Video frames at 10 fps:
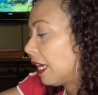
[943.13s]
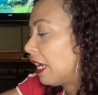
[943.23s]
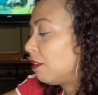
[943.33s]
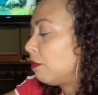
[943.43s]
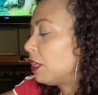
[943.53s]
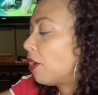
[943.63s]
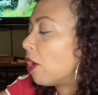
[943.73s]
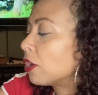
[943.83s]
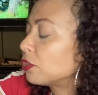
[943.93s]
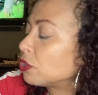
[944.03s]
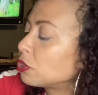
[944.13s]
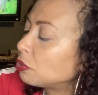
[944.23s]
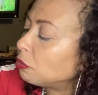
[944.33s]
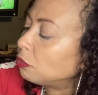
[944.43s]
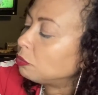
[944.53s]
in regards
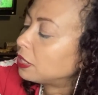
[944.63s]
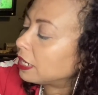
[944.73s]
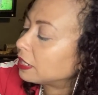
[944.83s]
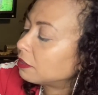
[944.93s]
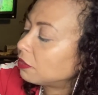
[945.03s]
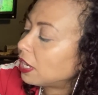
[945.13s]
to negative